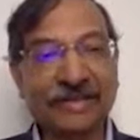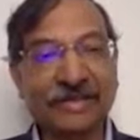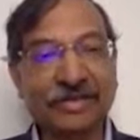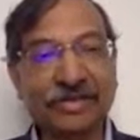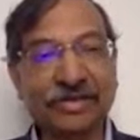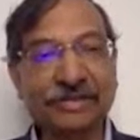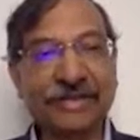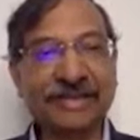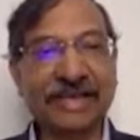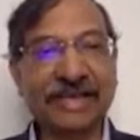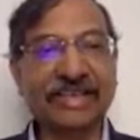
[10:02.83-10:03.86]
elements through which
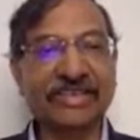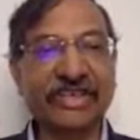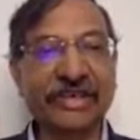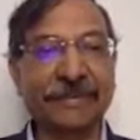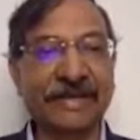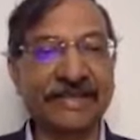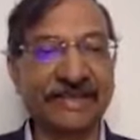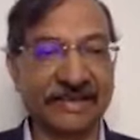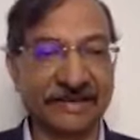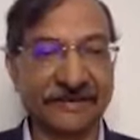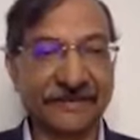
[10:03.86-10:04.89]
I can shape my
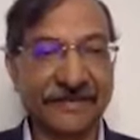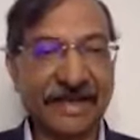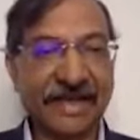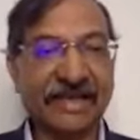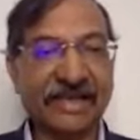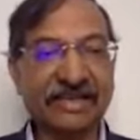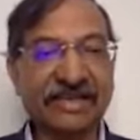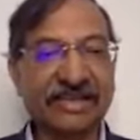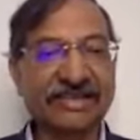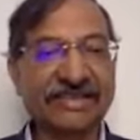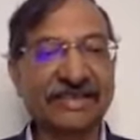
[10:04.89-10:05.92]
thinking. I
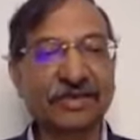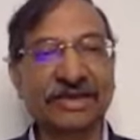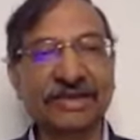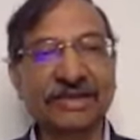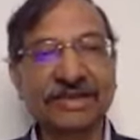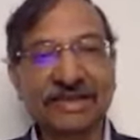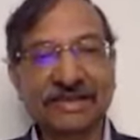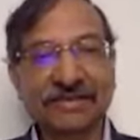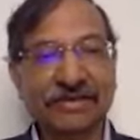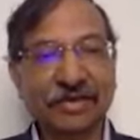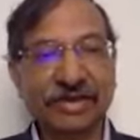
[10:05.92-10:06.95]
can listen to
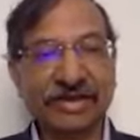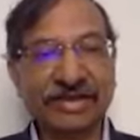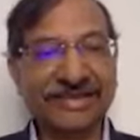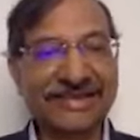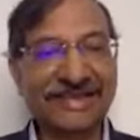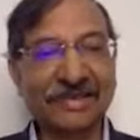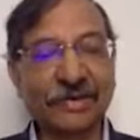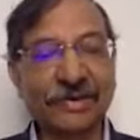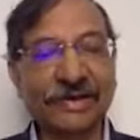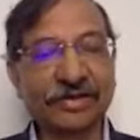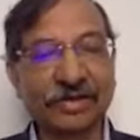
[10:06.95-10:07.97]
what you are listening in
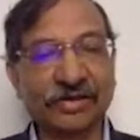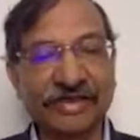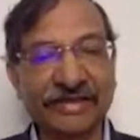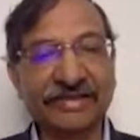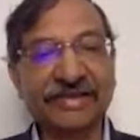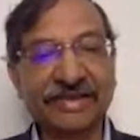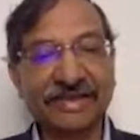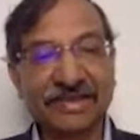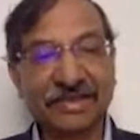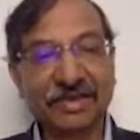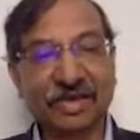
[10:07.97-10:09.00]
today's conference.
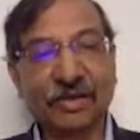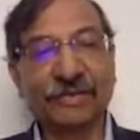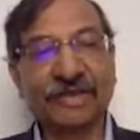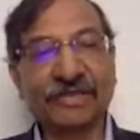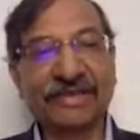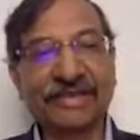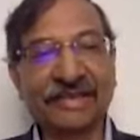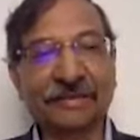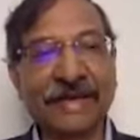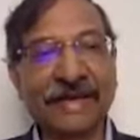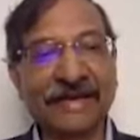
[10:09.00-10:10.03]
You are observing
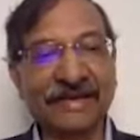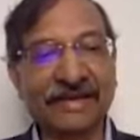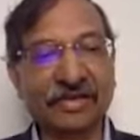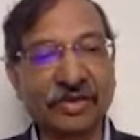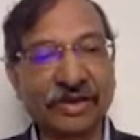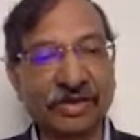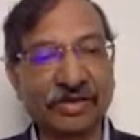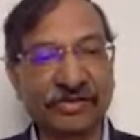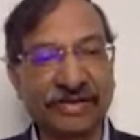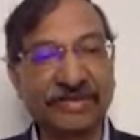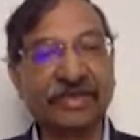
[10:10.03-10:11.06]
certain patterns in today's
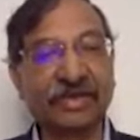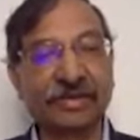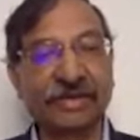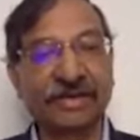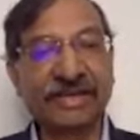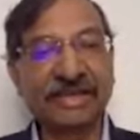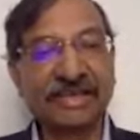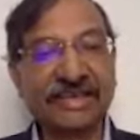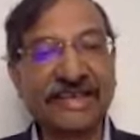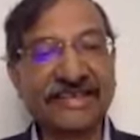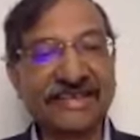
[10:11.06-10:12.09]
conference. You will be
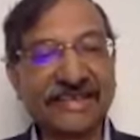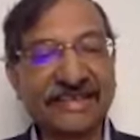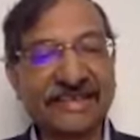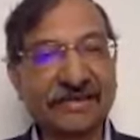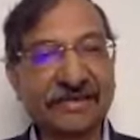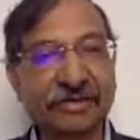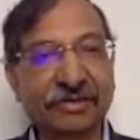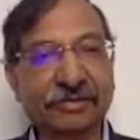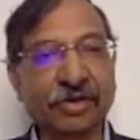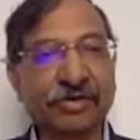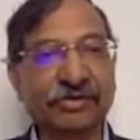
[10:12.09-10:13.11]
reading certain things from
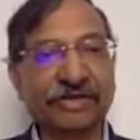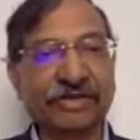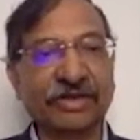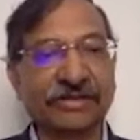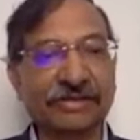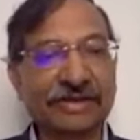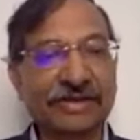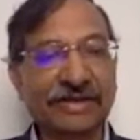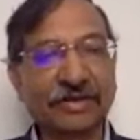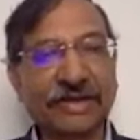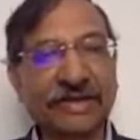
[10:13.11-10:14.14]
the books, what you have
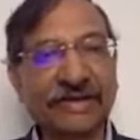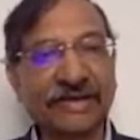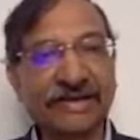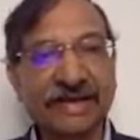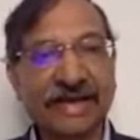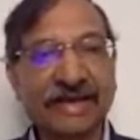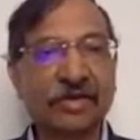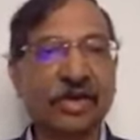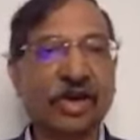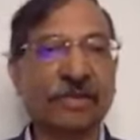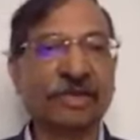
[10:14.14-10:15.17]
looked at it. I
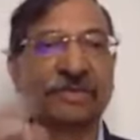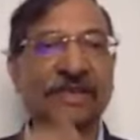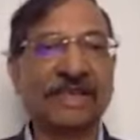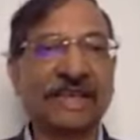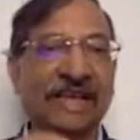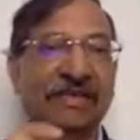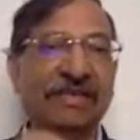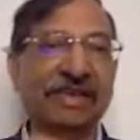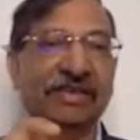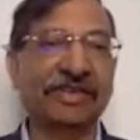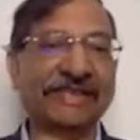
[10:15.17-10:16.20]
don't know how much, but
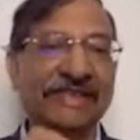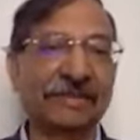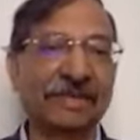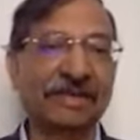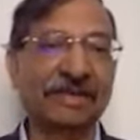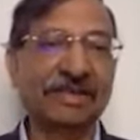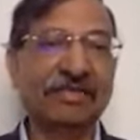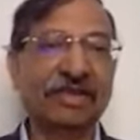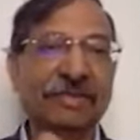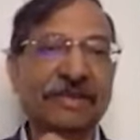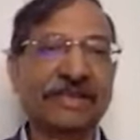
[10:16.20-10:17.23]
every of SME,
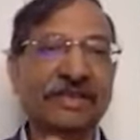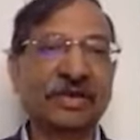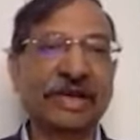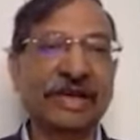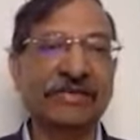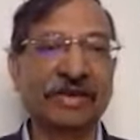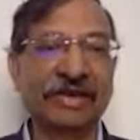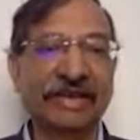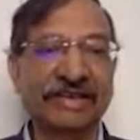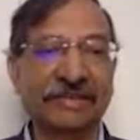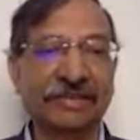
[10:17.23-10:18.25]
what budget do you have for
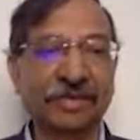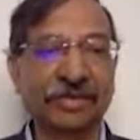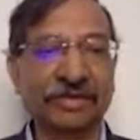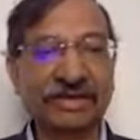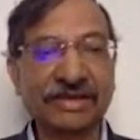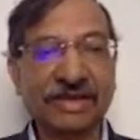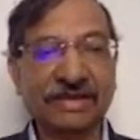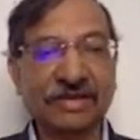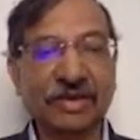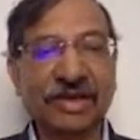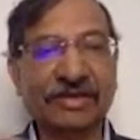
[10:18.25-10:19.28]
reading the books?
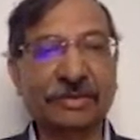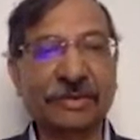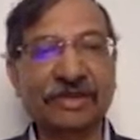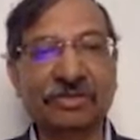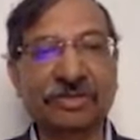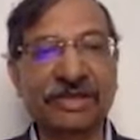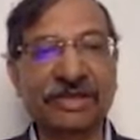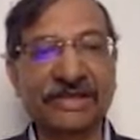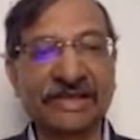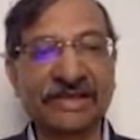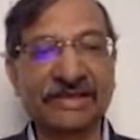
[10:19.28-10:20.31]
Do you have a specific
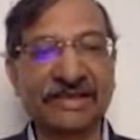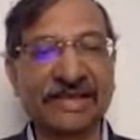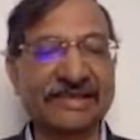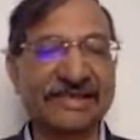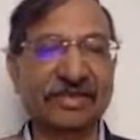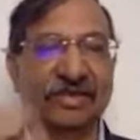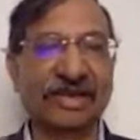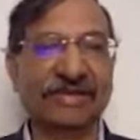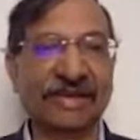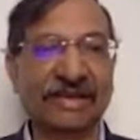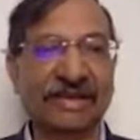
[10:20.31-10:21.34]
budget? Then it is a nice thing to
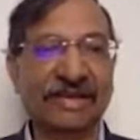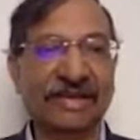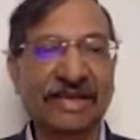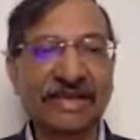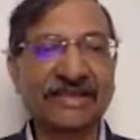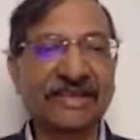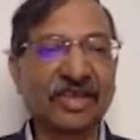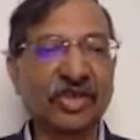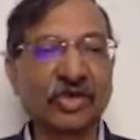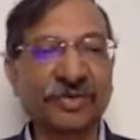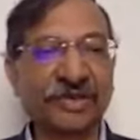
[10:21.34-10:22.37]
have, let's say
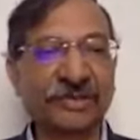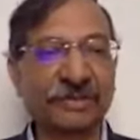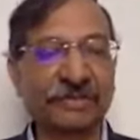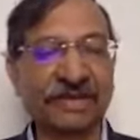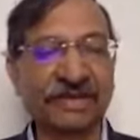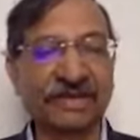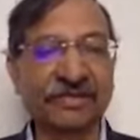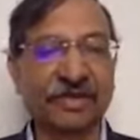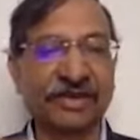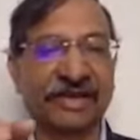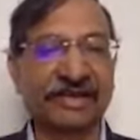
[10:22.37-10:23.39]
10,000 rupees per month is
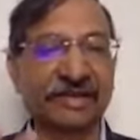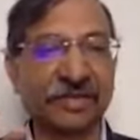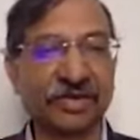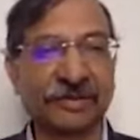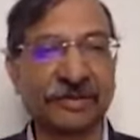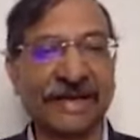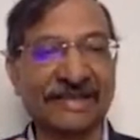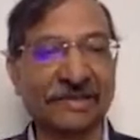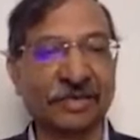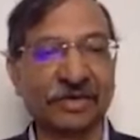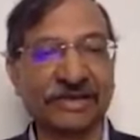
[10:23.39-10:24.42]
for reading the books or
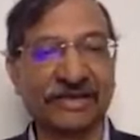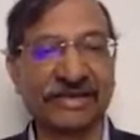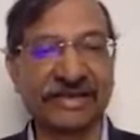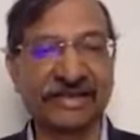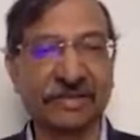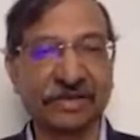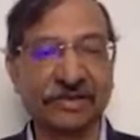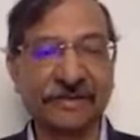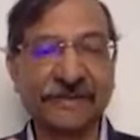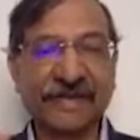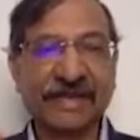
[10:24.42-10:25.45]
buying the books and reading the books.
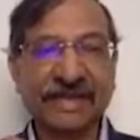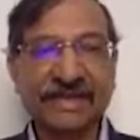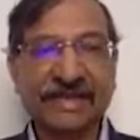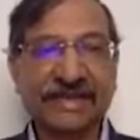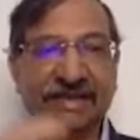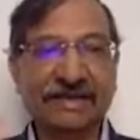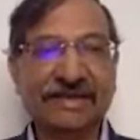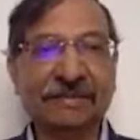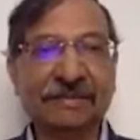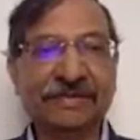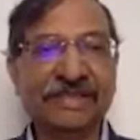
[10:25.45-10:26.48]
That's
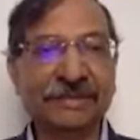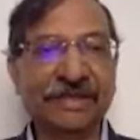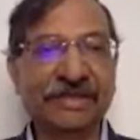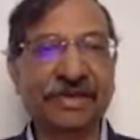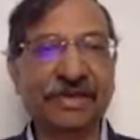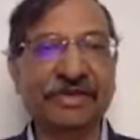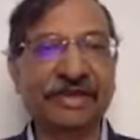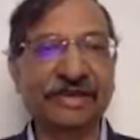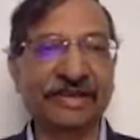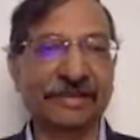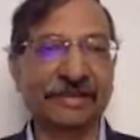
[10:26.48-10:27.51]
the cheapest way of
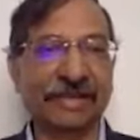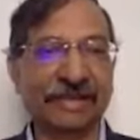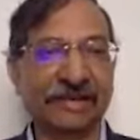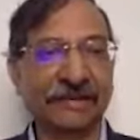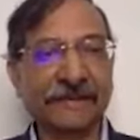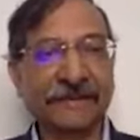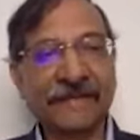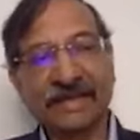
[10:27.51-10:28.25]
learning the market.